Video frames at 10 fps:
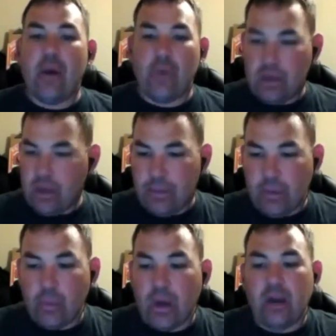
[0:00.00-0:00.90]
Now,
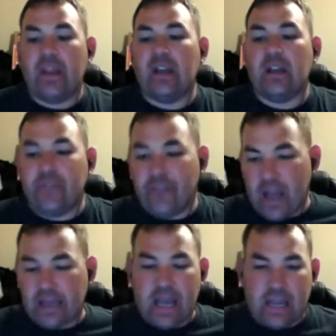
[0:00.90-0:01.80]
what I mean, where are they
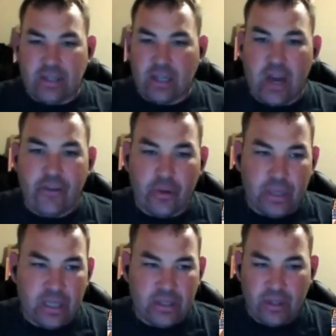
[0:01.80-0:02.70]
going to find guys to
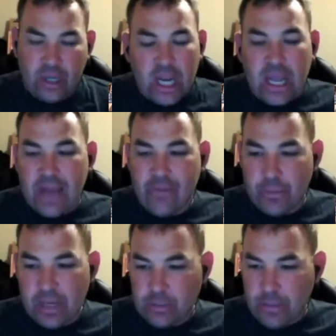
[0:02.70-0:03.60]
cover because they're going to
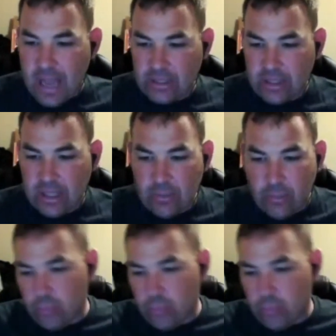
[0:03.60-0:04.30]
have a mismatch?